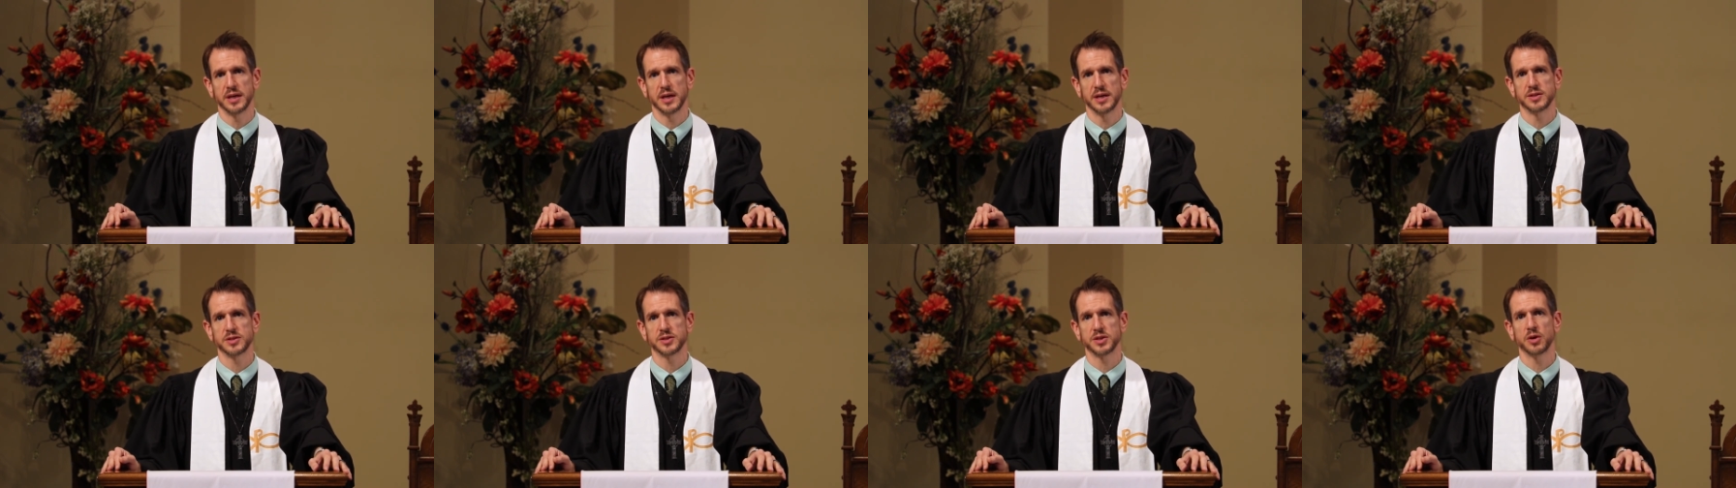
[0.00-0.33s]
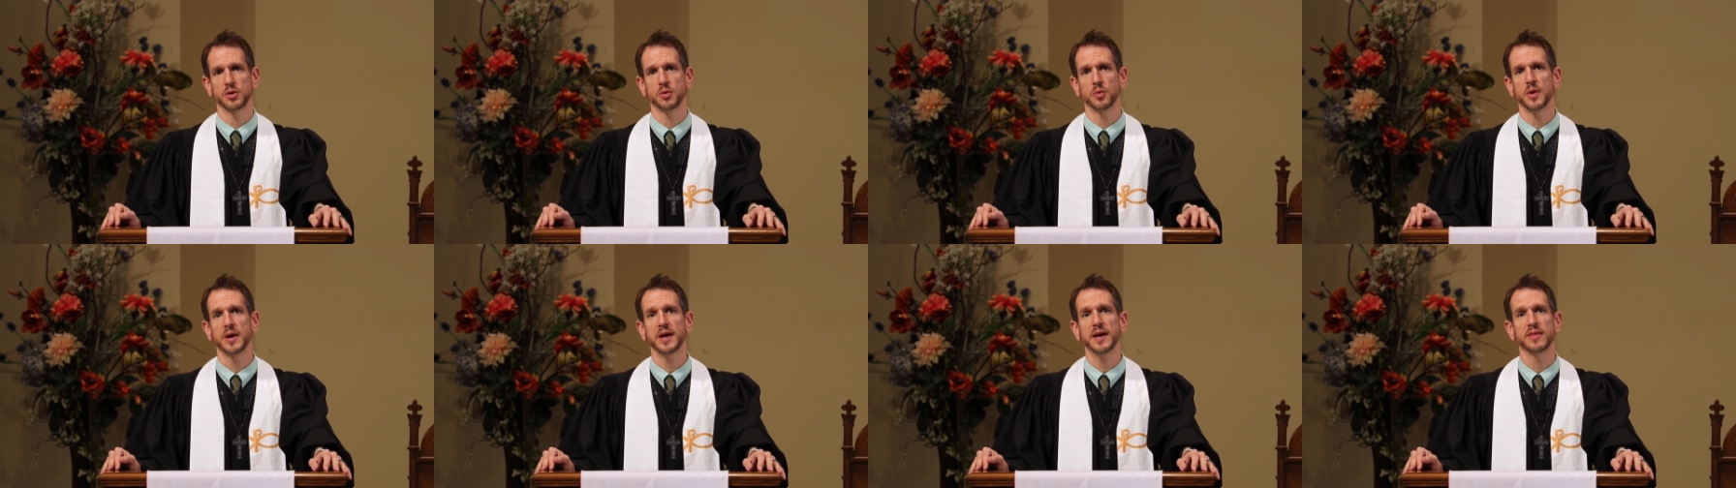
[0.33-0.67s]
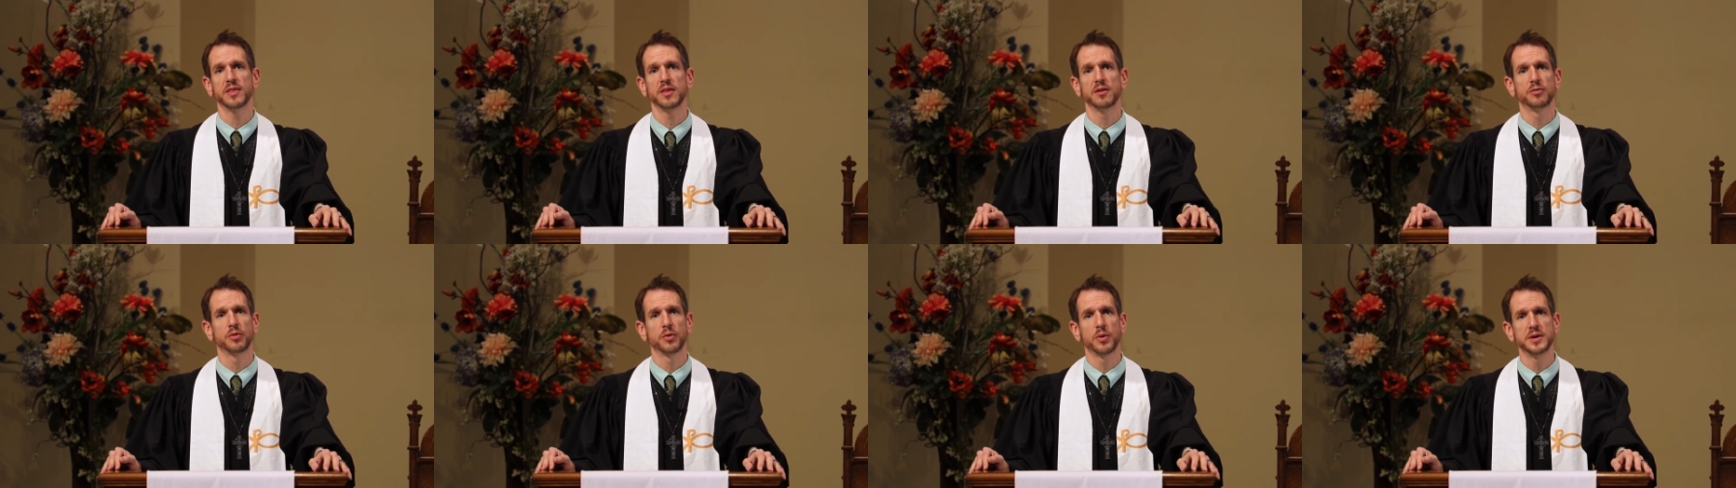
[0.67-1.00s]
And so
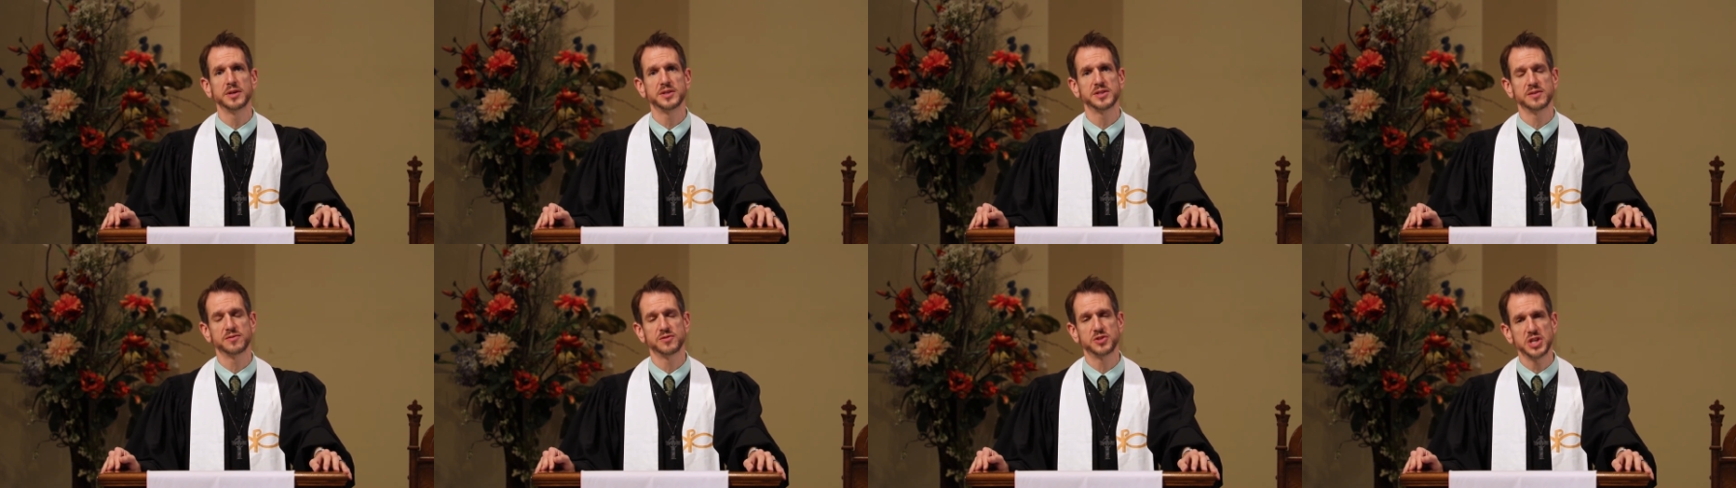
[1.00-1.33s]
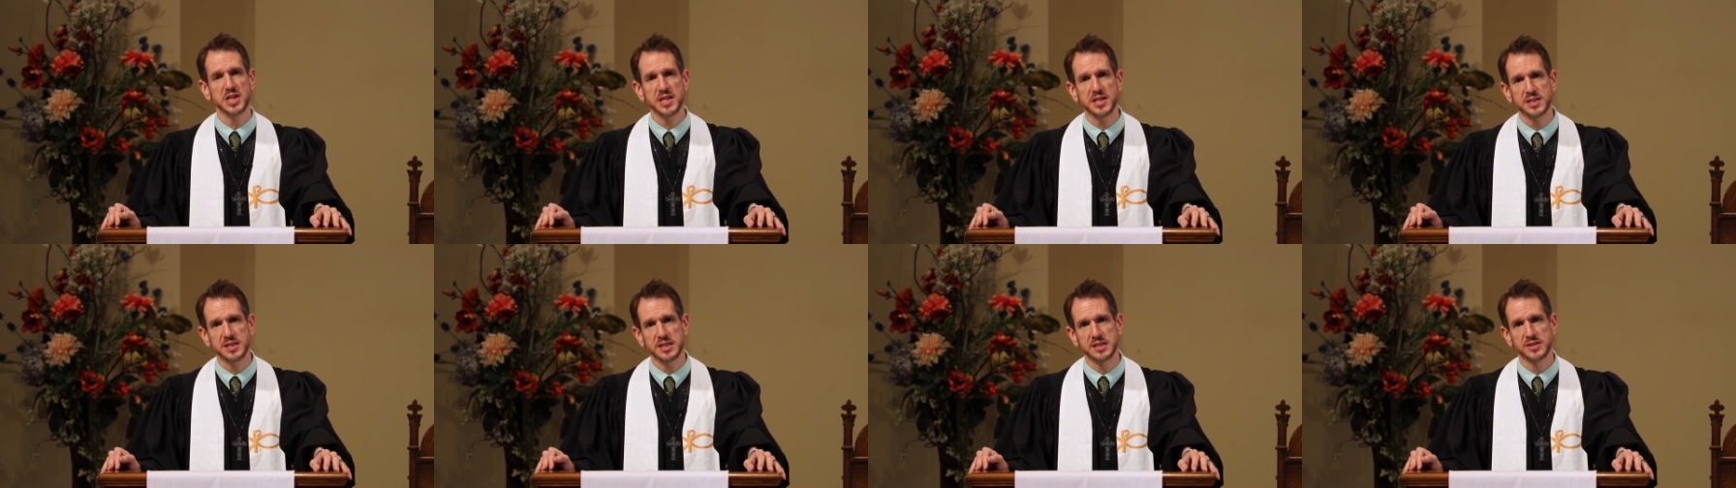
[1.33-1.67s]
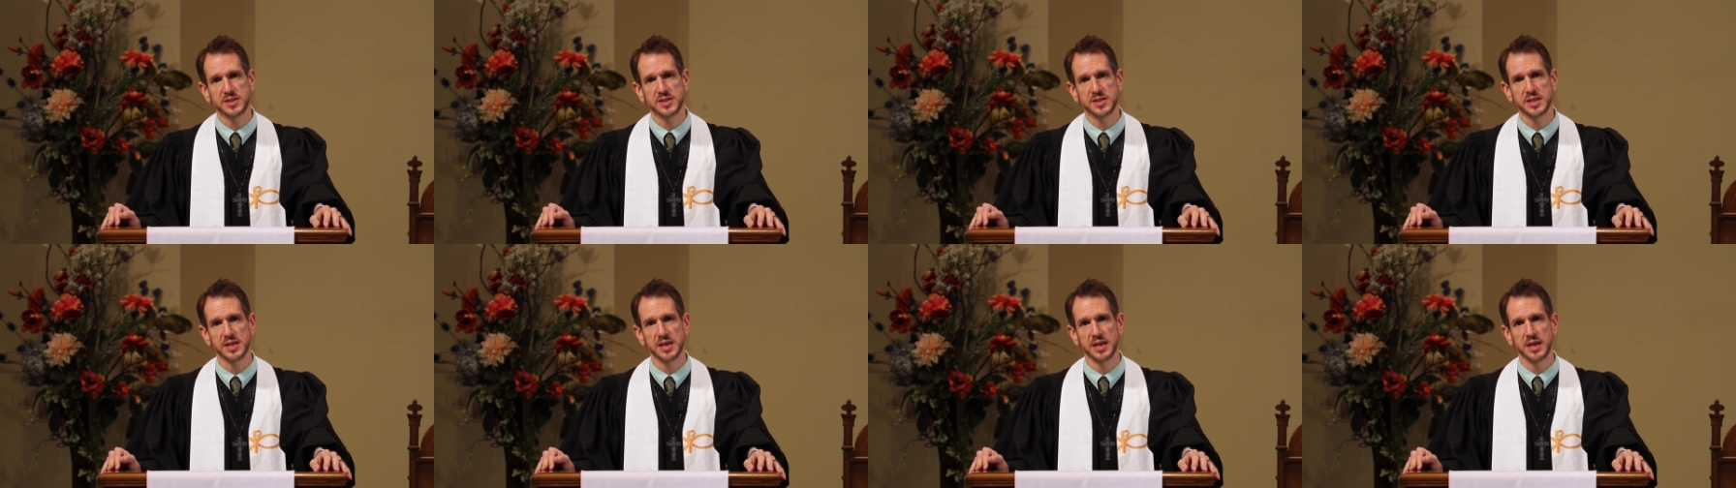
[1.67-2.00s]
when the voice of
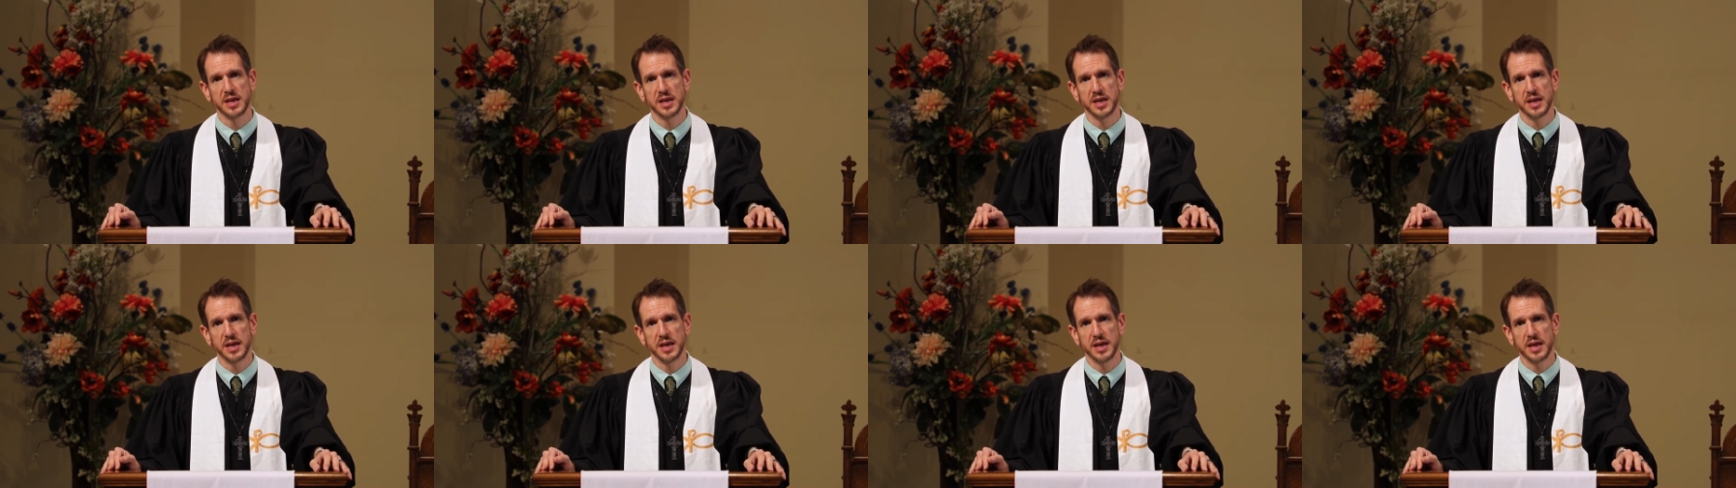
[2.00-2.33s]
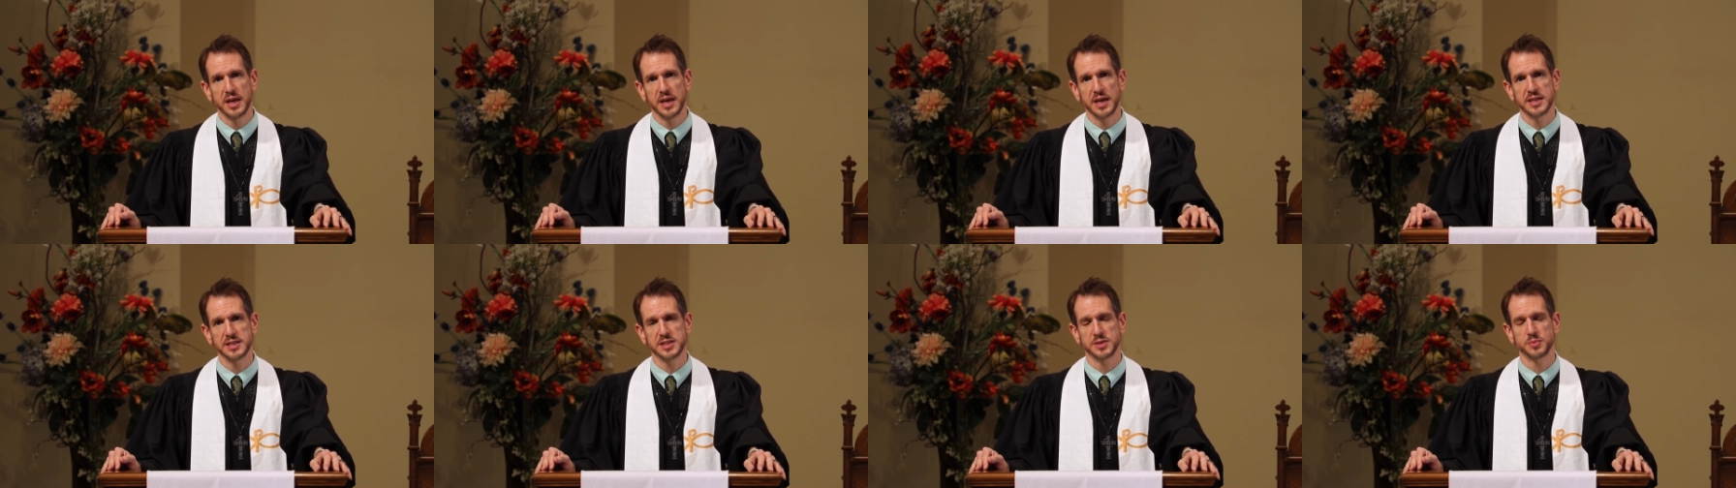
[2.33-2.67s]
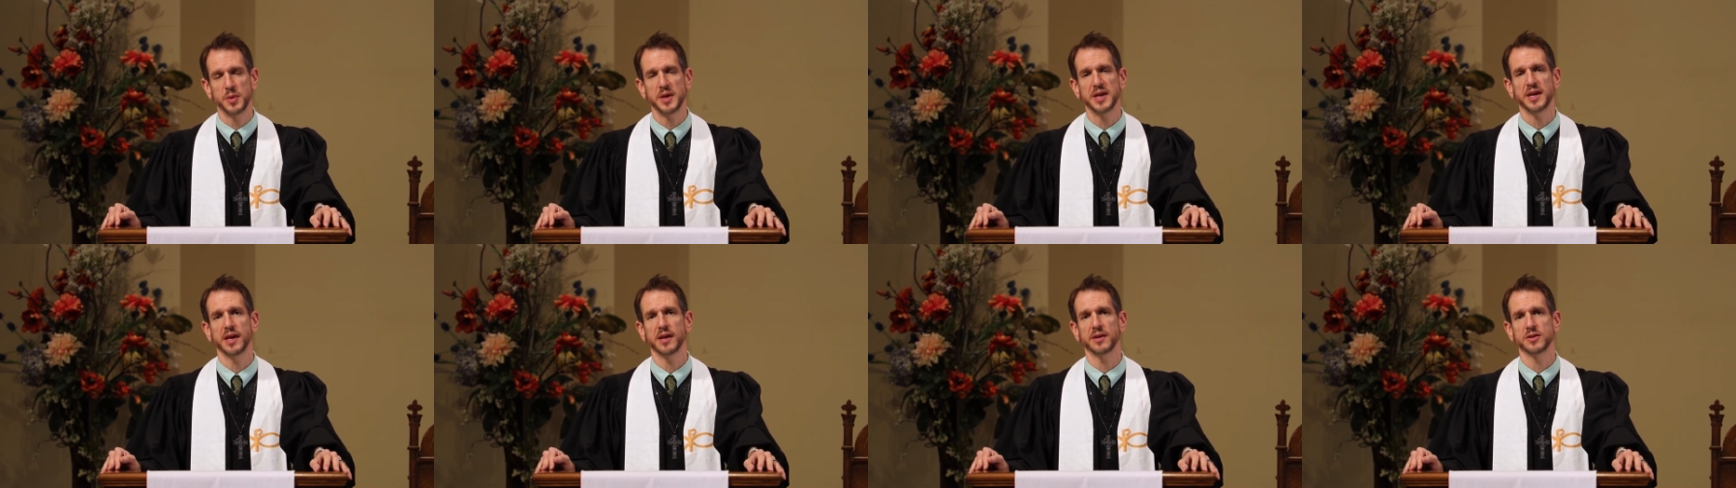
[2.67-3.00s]
Jesus is
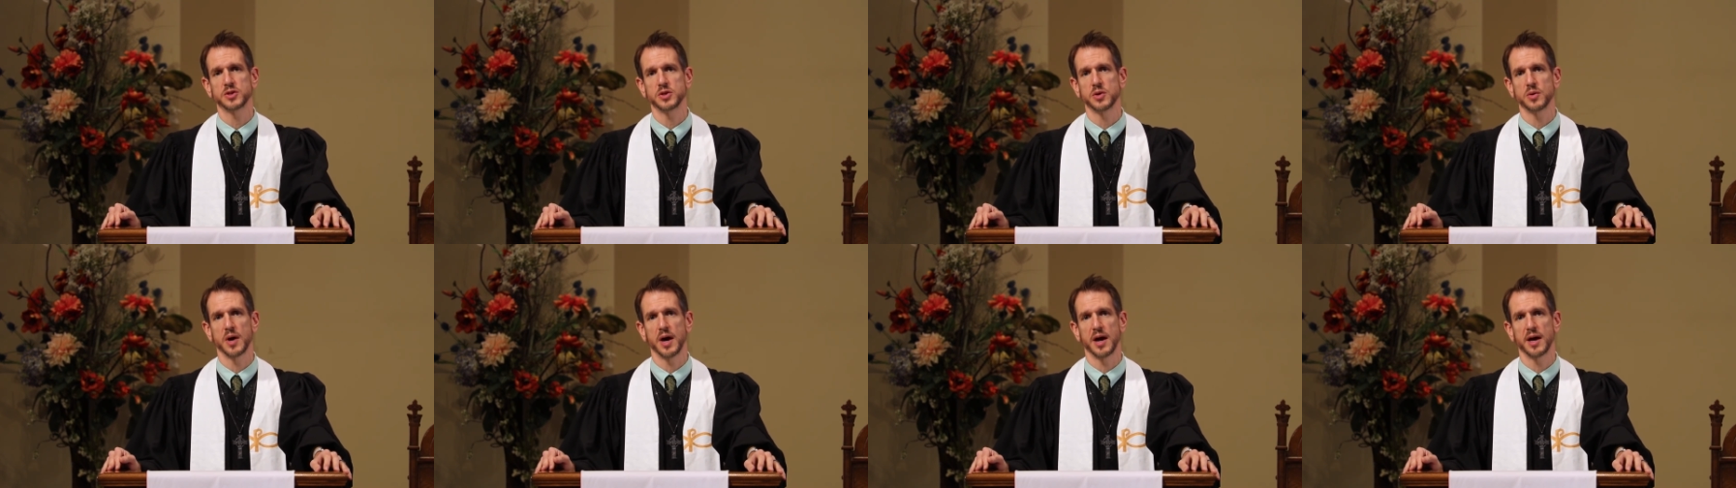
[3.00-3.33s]
speaking to